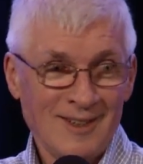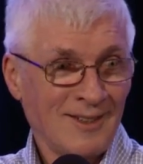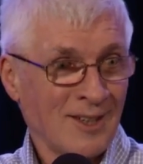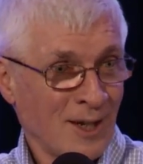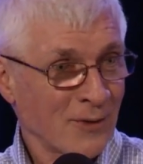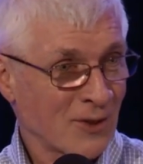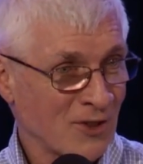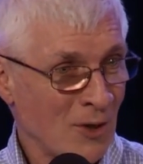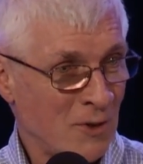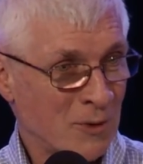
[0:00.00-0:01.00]
the gift is
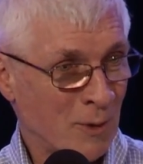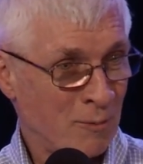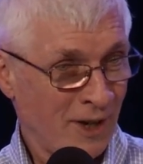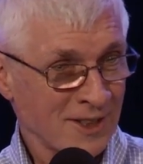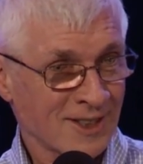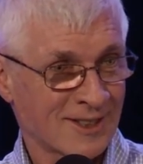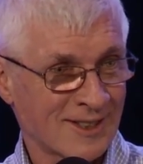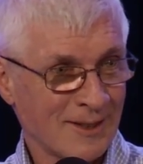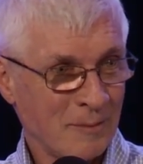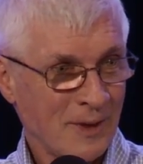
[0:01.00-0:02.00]
so much more precious.